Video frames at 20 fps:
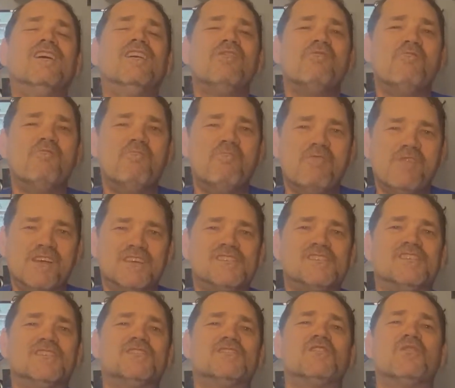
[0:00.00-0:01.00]

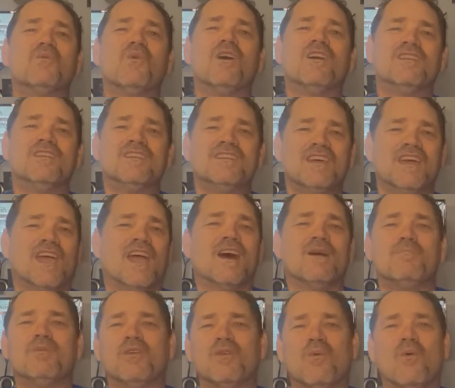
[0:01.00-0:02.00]
This is the one to dig
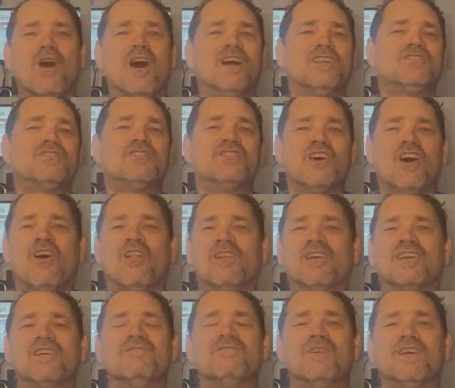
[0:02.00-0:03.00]
up and watch
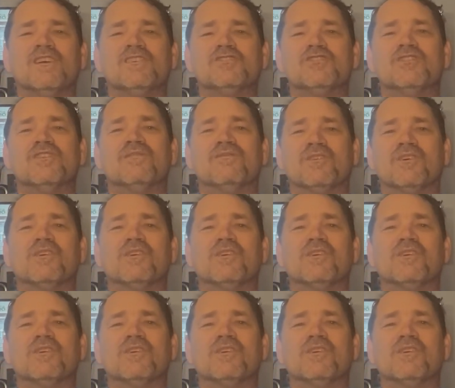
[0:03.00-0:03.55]
Dalek Invasion of